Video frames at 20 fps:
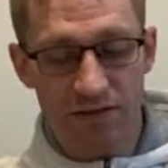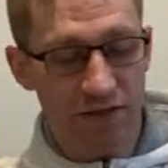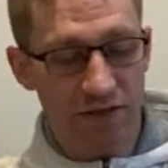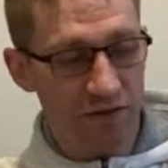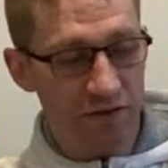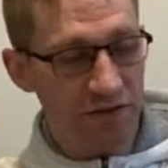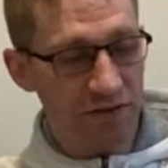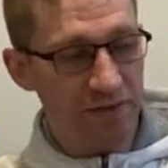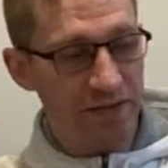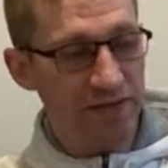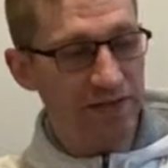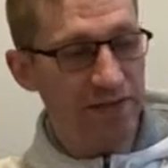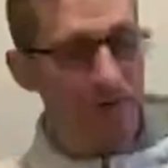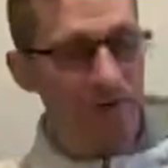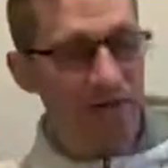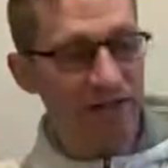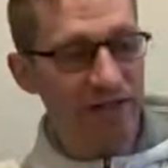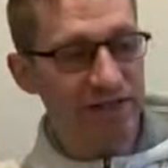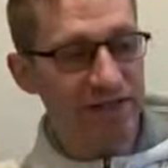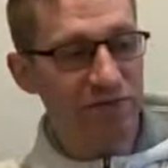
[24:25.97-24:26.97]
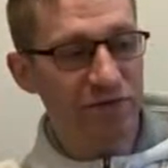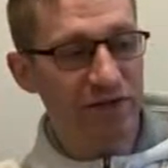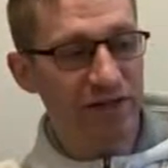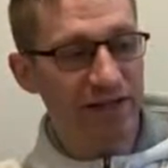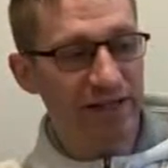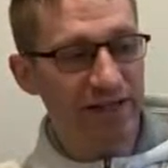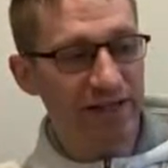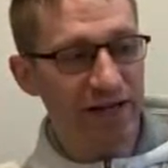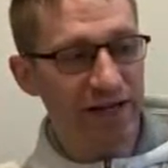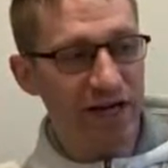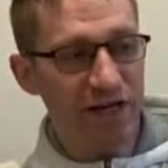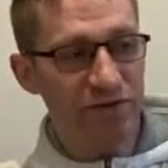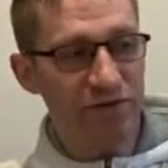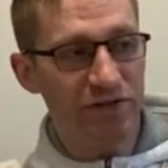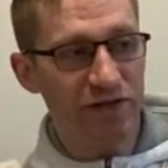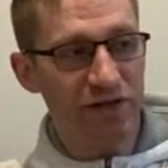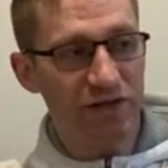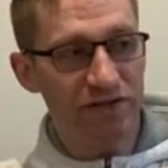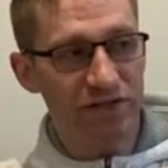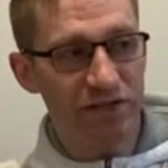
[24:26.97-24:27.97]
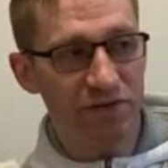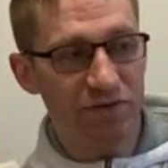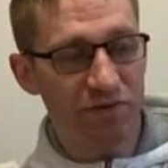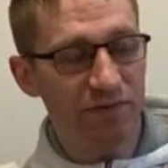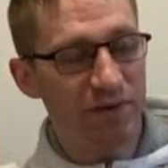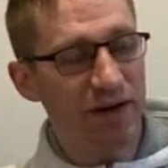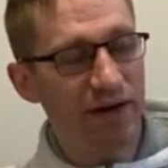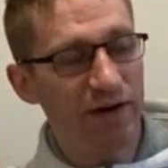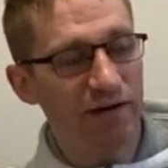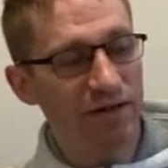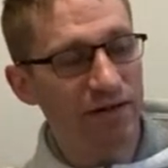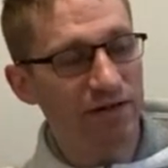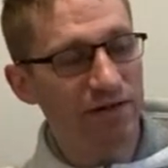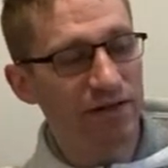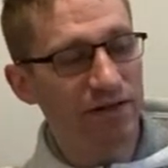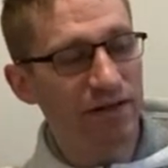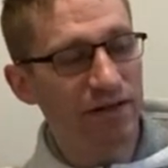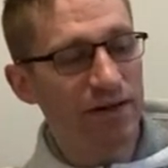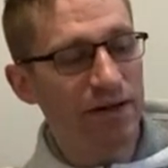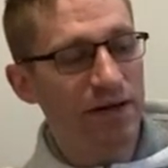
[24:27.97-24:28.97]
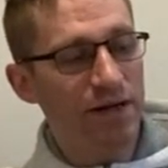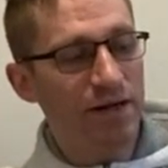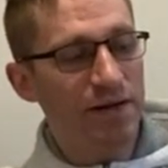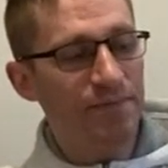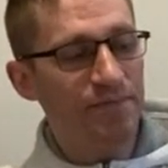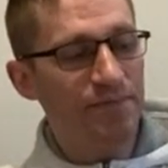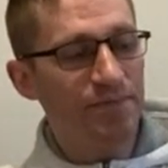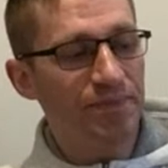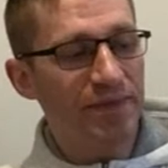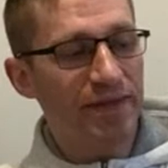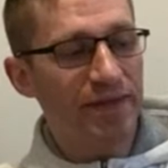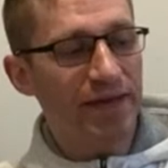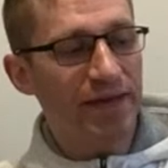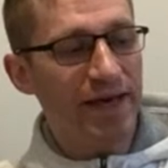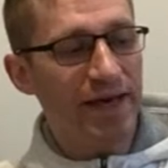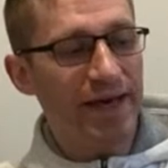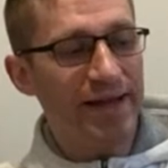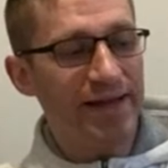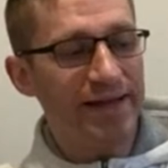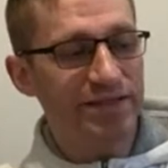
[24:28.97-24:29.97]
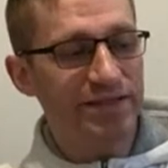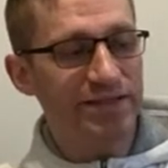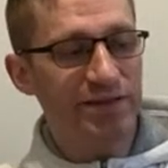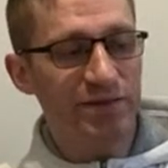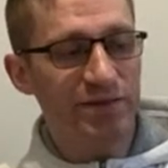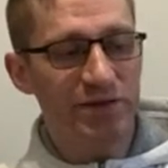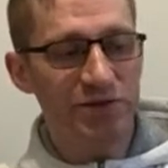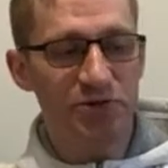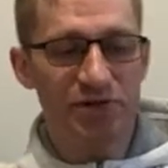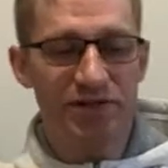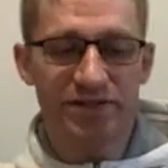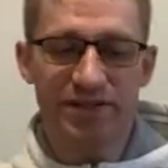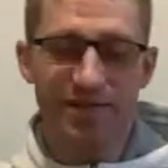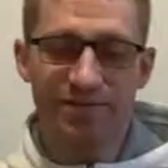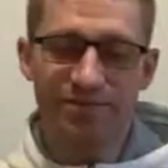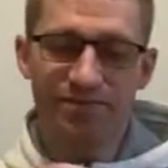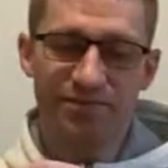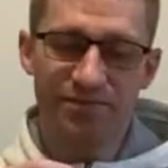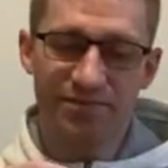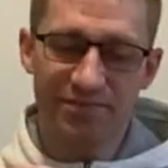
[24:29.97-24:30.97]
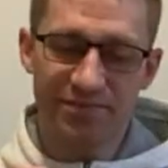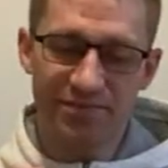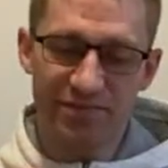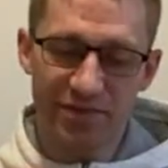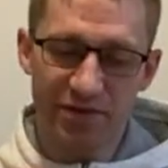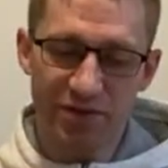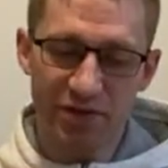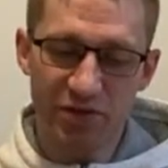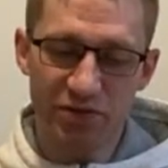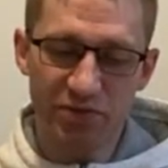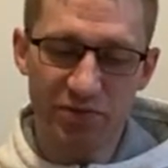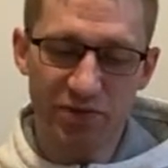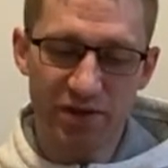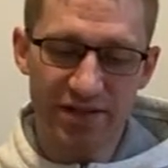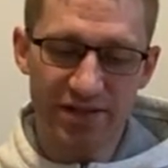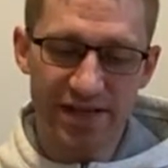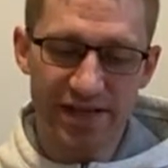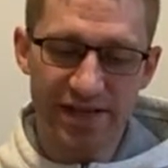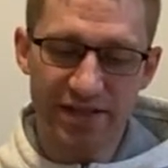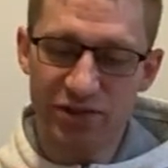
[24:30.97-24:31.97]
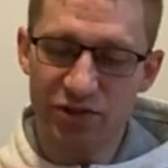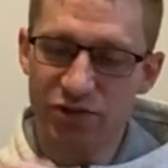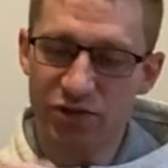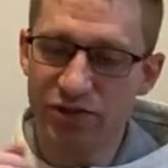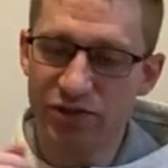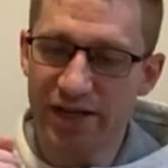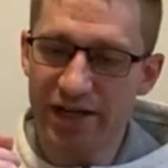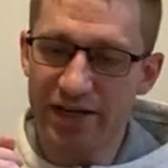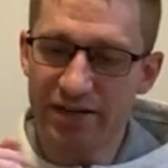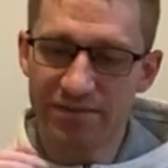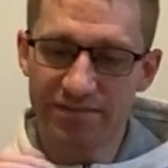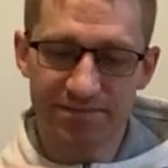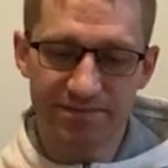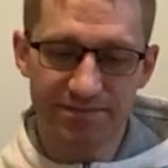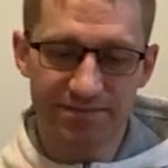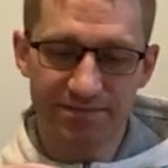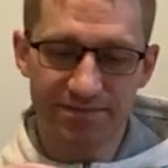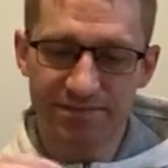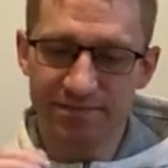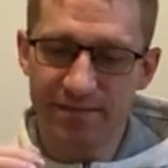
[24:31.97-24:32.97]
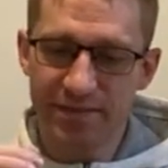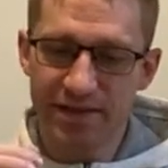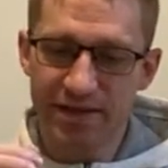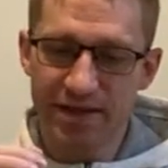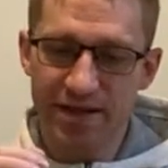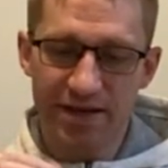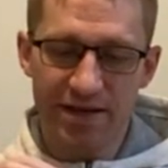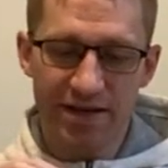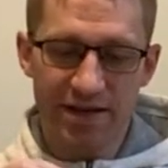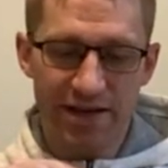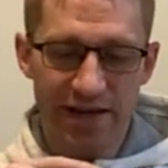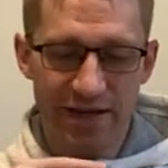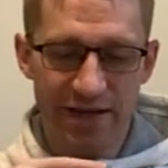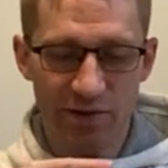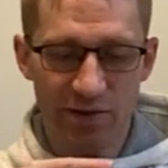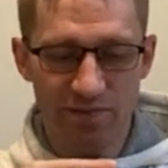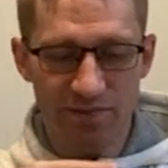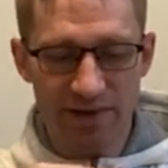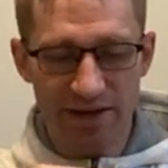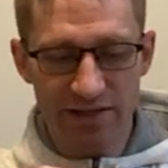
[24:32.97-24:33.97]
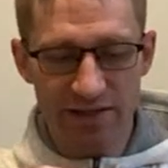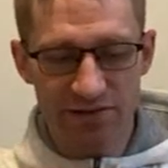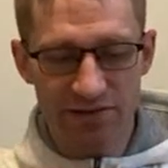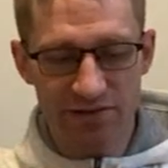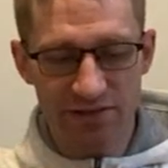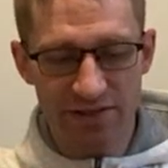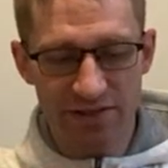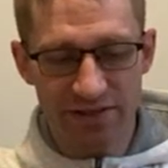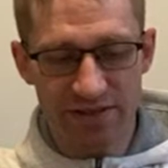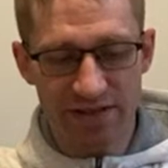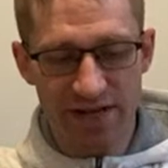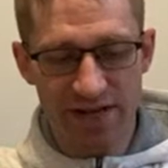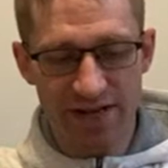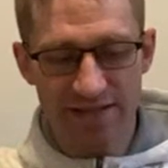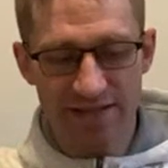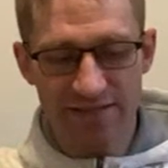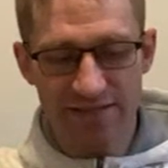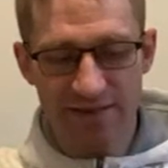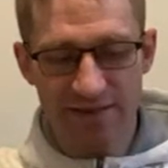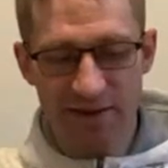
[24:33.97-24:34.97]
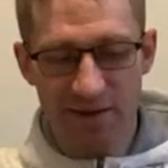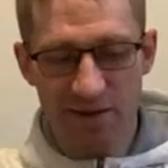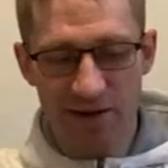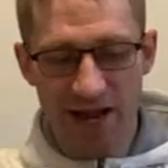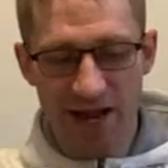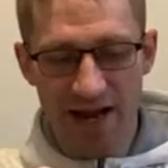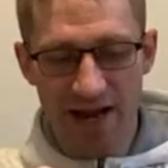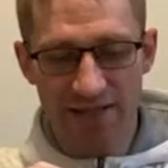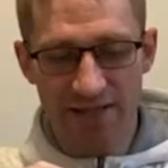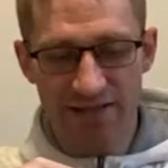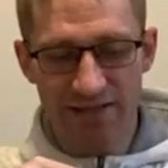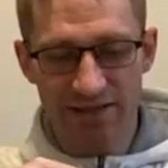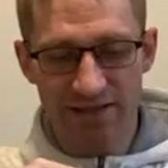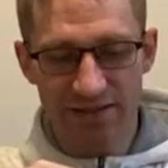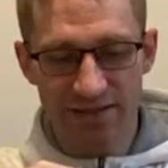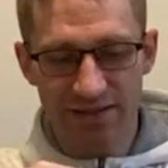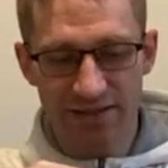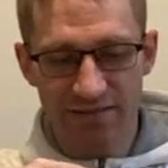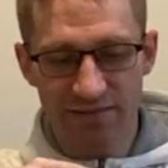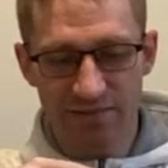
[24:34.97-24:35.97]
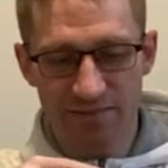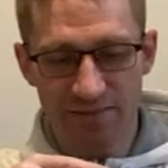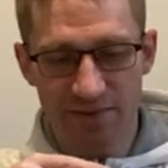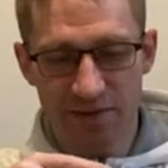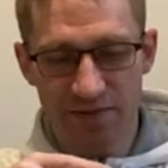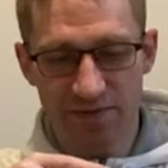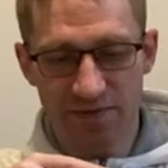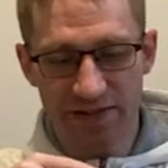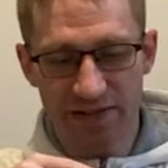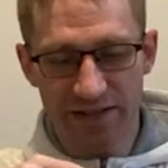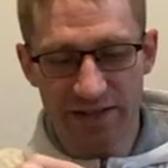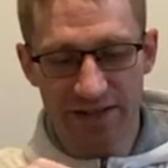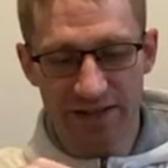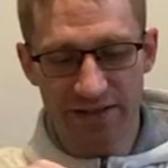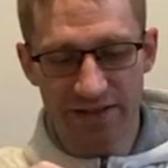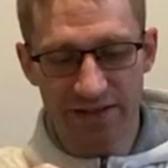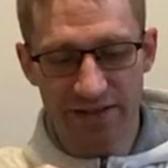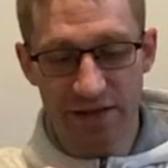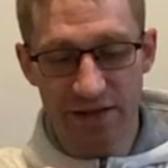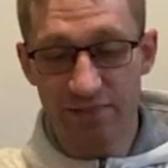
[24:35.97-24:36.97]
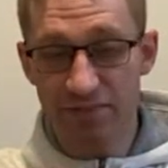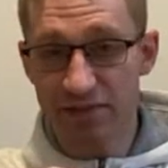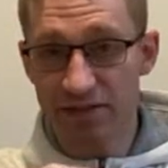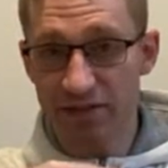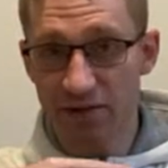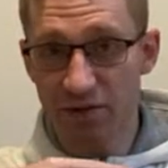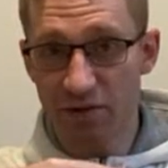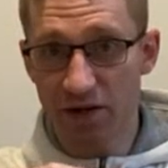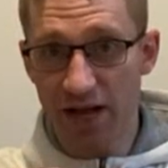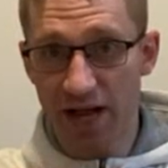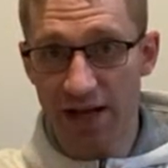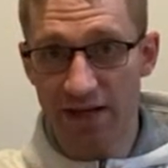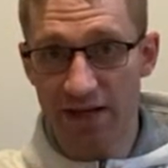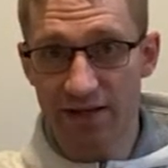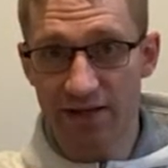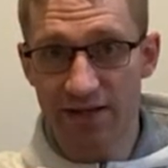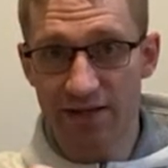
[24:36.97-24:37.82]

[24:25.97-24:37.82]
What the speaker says: Something small like this, we're looking at like $100 to repair. And it's so interesting. Usually you want to take a string and you measure the size of the cracks perfectly up to the crack.